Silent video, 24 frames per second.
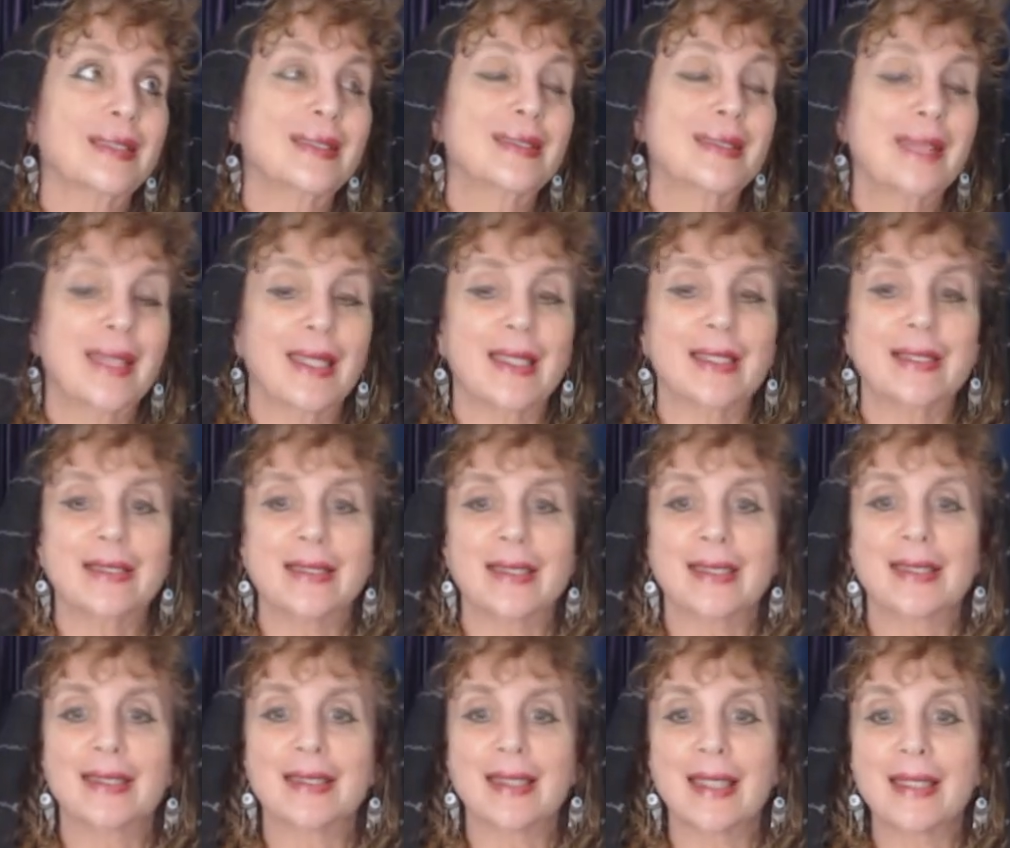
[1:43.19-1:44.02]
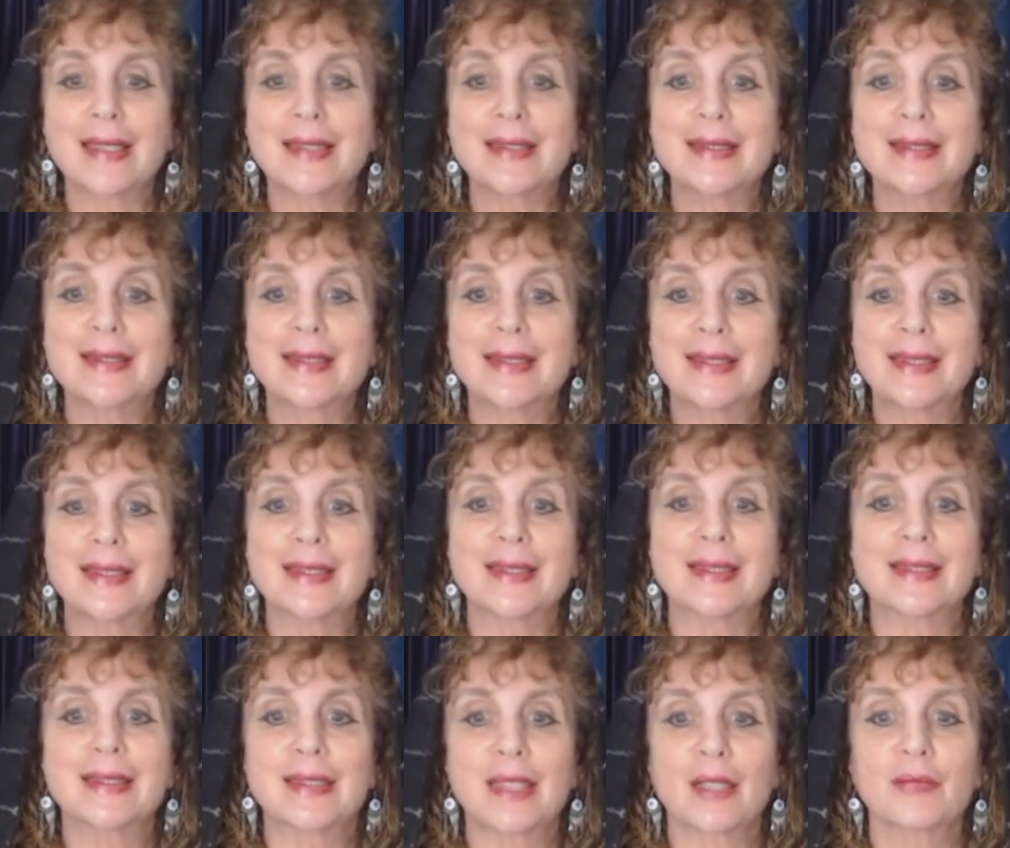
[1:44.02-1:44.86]
date in
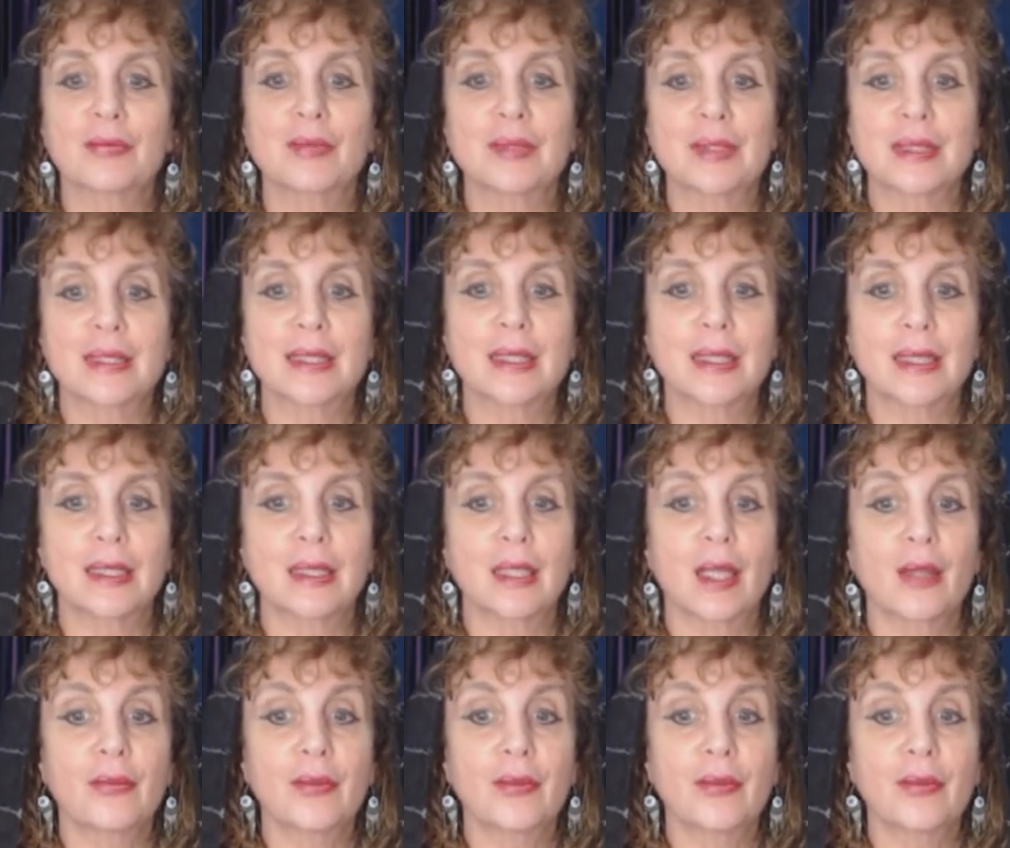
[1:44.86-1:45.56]
1917,